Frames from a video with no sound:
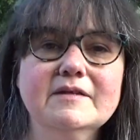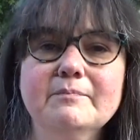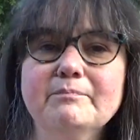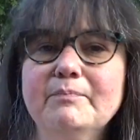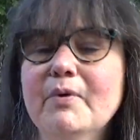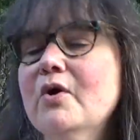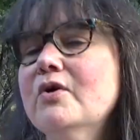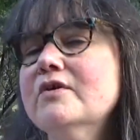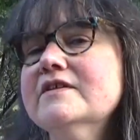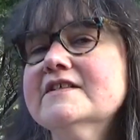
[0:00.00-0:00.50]

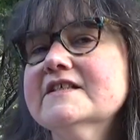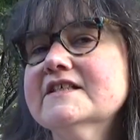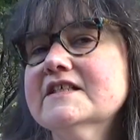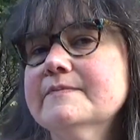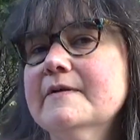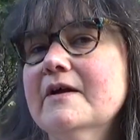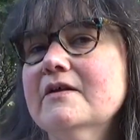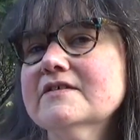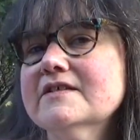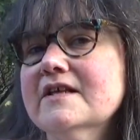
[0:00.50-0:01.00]
Burns and
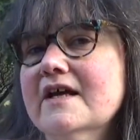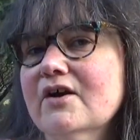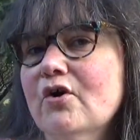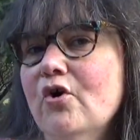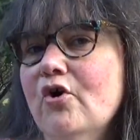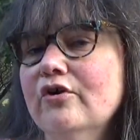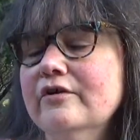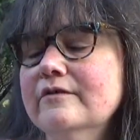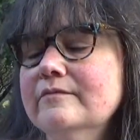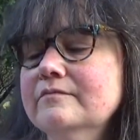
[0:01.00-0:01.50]
smells like
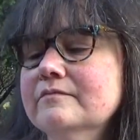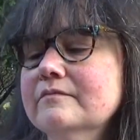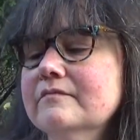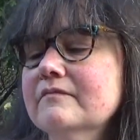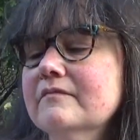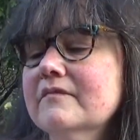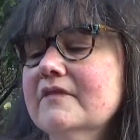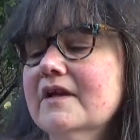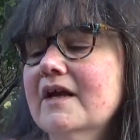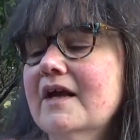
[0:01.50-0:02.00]
cotton.
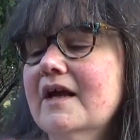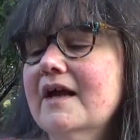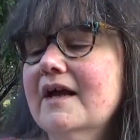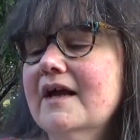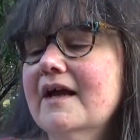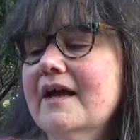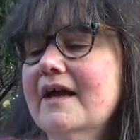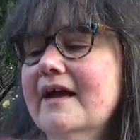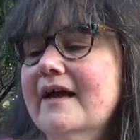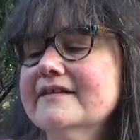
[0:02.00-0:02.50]

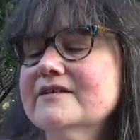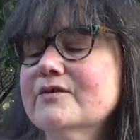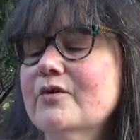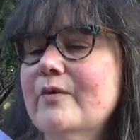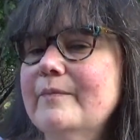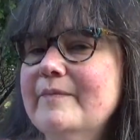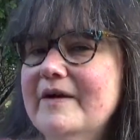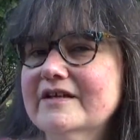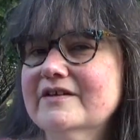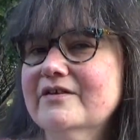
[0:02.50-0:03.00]
So I
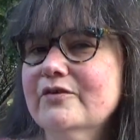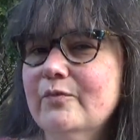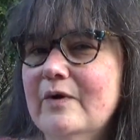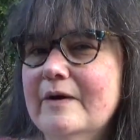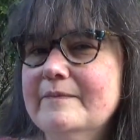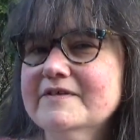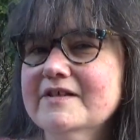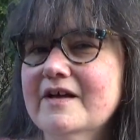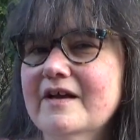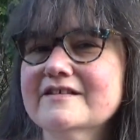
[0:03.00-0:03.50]
went back to the
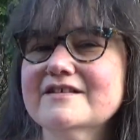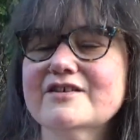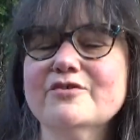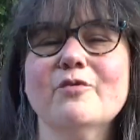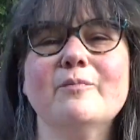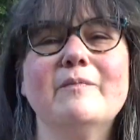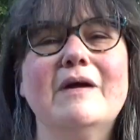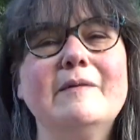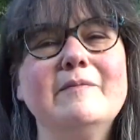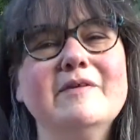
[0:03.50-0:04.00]
website because I
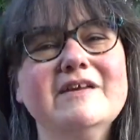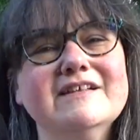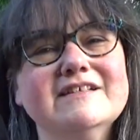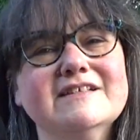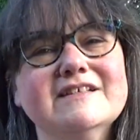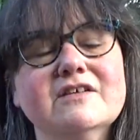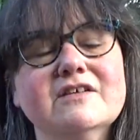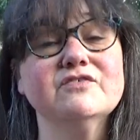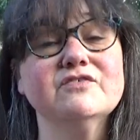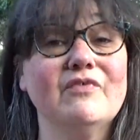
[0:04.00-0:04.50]
thought maybe
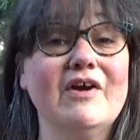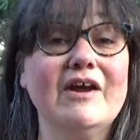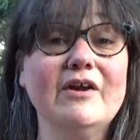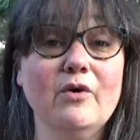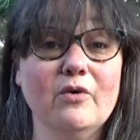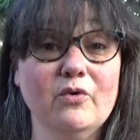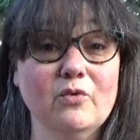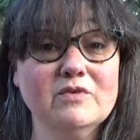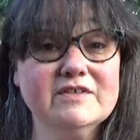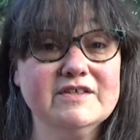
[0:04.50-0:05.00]
it's
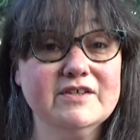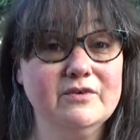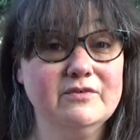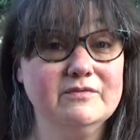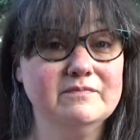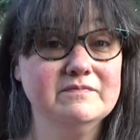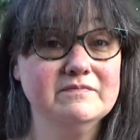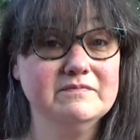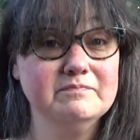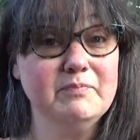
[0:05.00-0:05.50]
rayon also
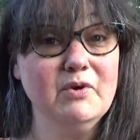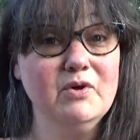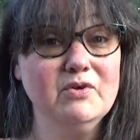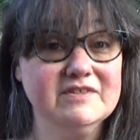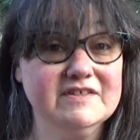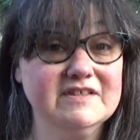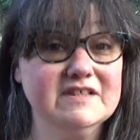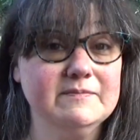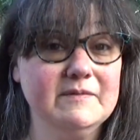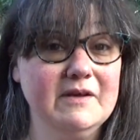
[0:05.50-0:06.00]

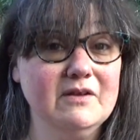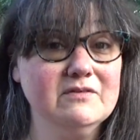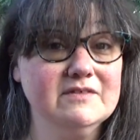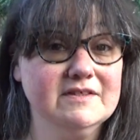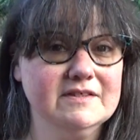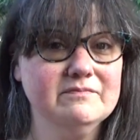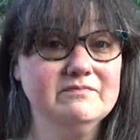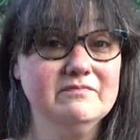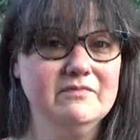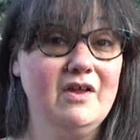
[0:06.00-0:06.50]
burns and
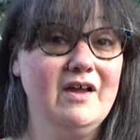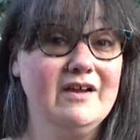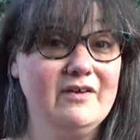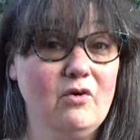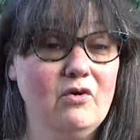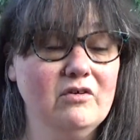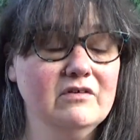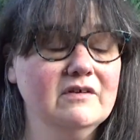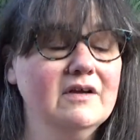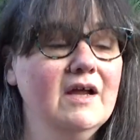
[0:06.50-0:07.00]
smells like
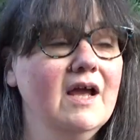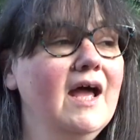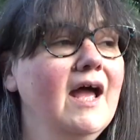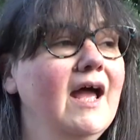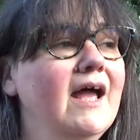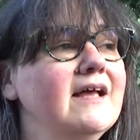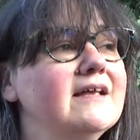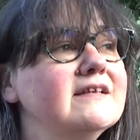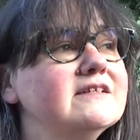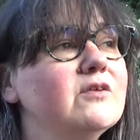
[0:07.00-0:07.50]
cotton.
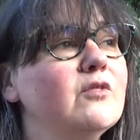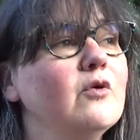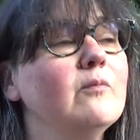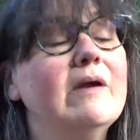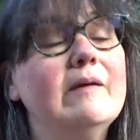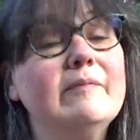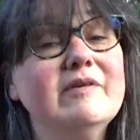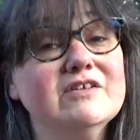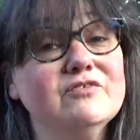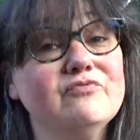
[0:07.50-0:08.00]
So I thought
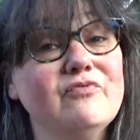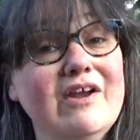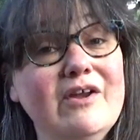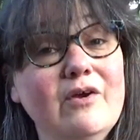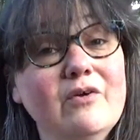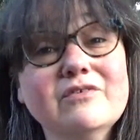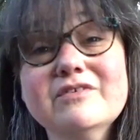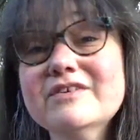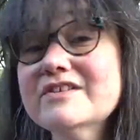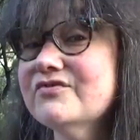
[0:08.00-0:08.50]
maybe it's
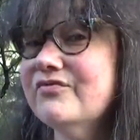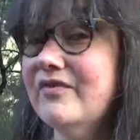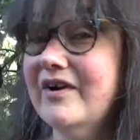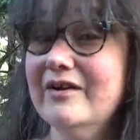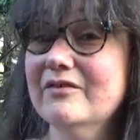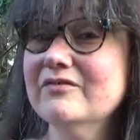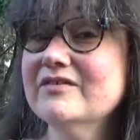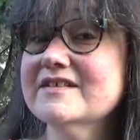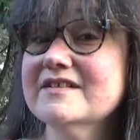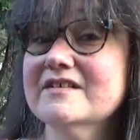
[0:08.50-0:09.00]
rayon because
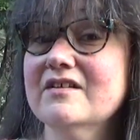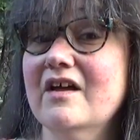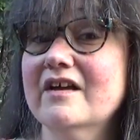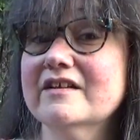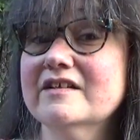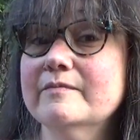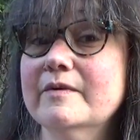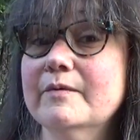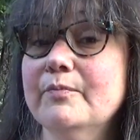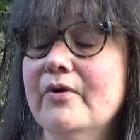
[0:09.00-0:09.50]
rayon doesn't
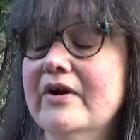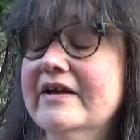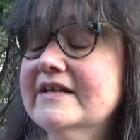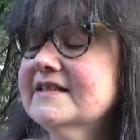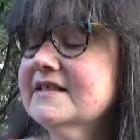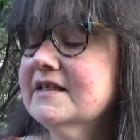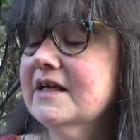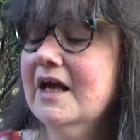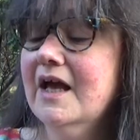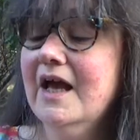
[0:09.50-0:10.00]
like to be
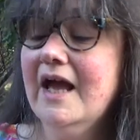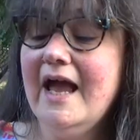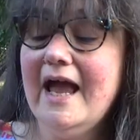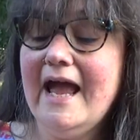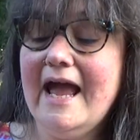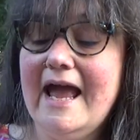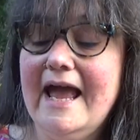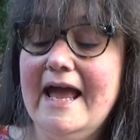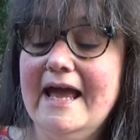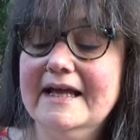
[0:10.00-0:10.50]
pressed.
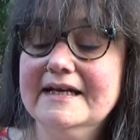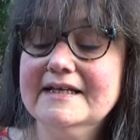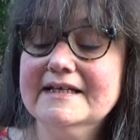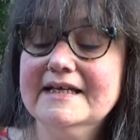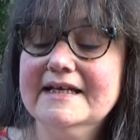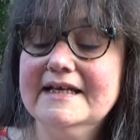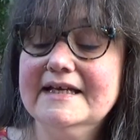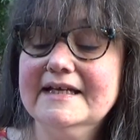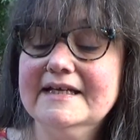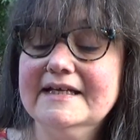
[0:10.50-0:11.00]
And
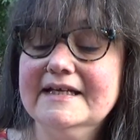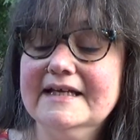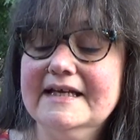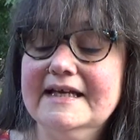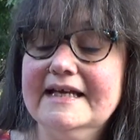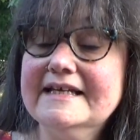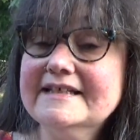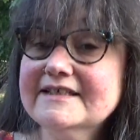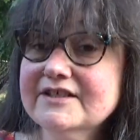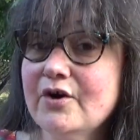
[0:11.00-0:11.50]
it
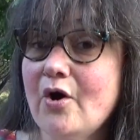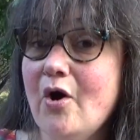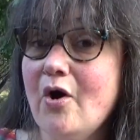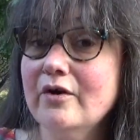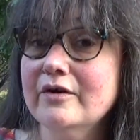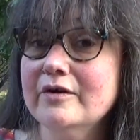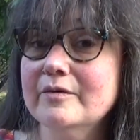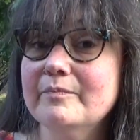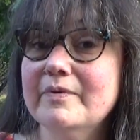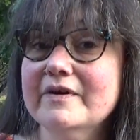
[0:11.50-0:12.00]
is
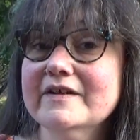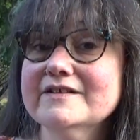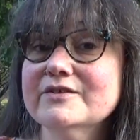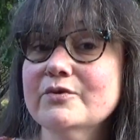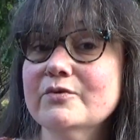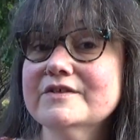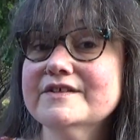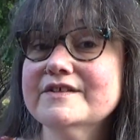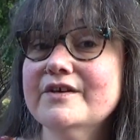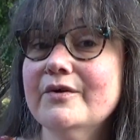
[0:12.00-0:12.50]
cotton, but it's
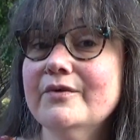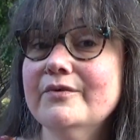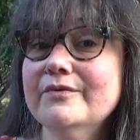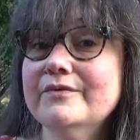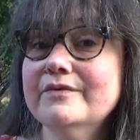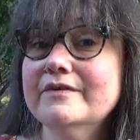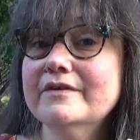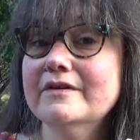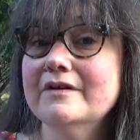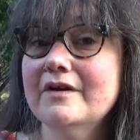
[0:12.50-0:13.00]
also
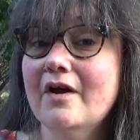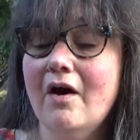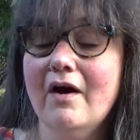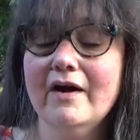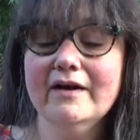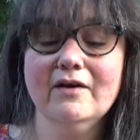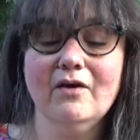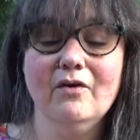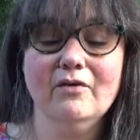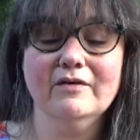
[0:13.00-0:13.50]

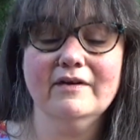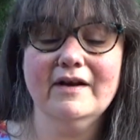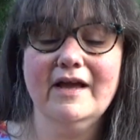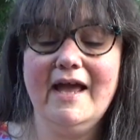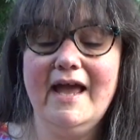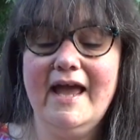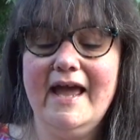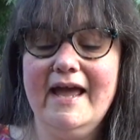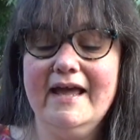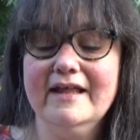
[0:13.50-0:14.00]
nylon.
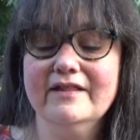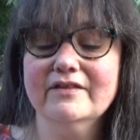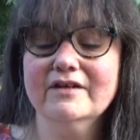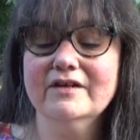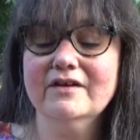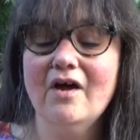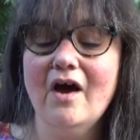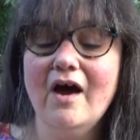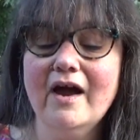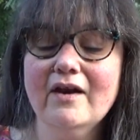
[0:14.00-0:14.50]
And the
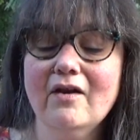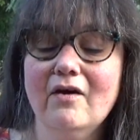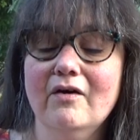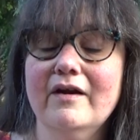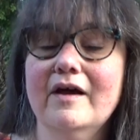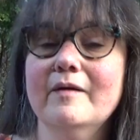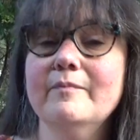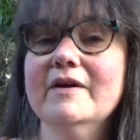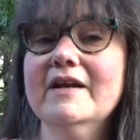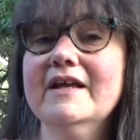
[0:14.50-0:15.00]
nylon,
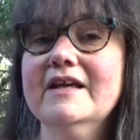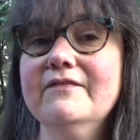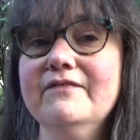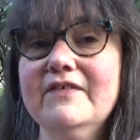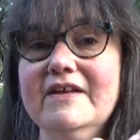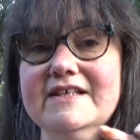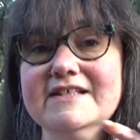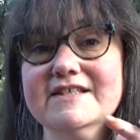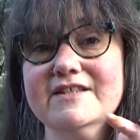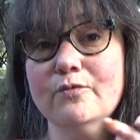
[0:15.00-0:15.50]
I believe,
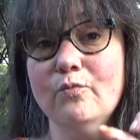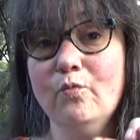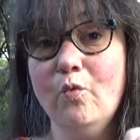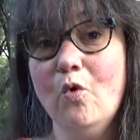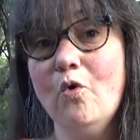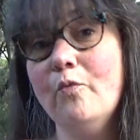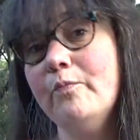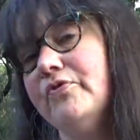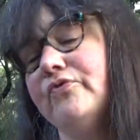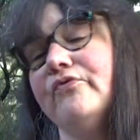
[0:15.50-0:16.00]
is the
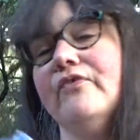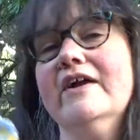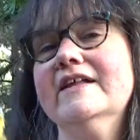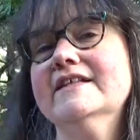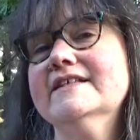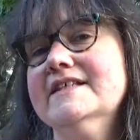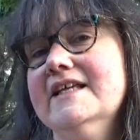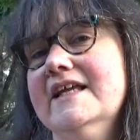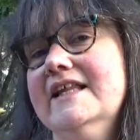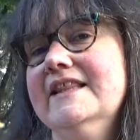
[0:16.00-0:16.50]
warp
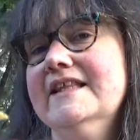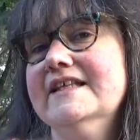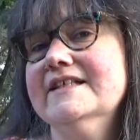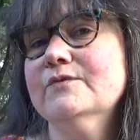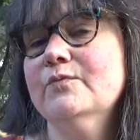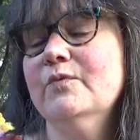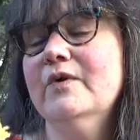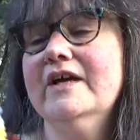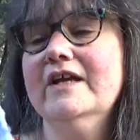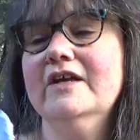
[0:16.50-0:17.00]
threads in
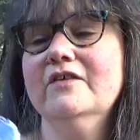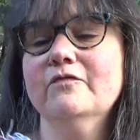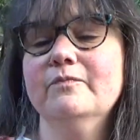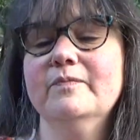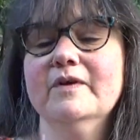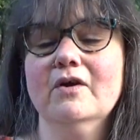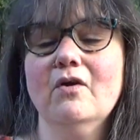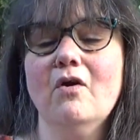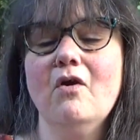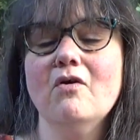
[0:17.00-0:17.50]
this weave
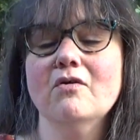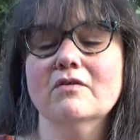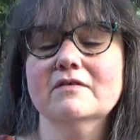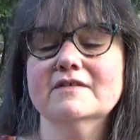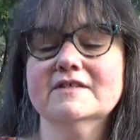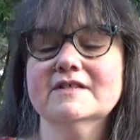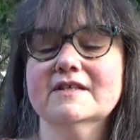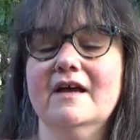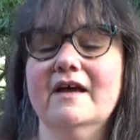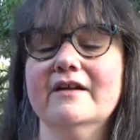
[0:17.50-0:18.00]

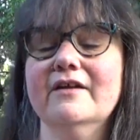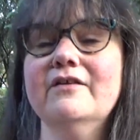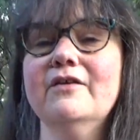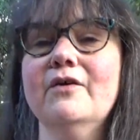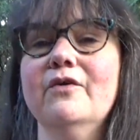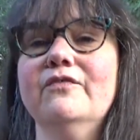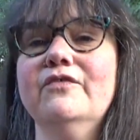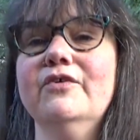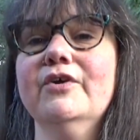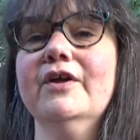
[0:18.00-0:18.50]
because, I don't
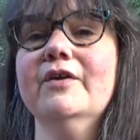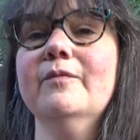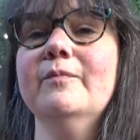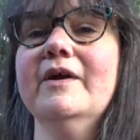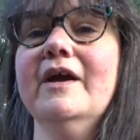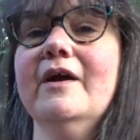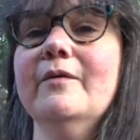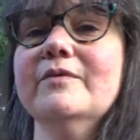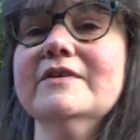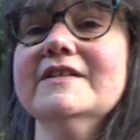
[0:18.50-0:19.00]
know if you're going to be
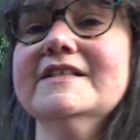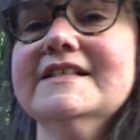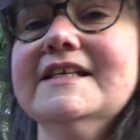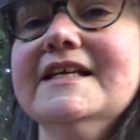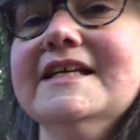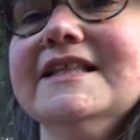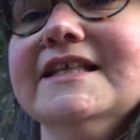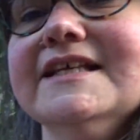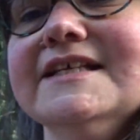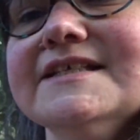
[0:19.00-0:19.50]
able to
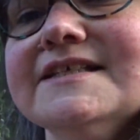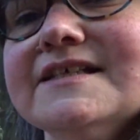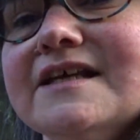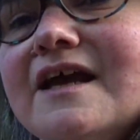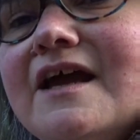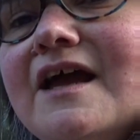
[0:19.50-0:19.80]
see this,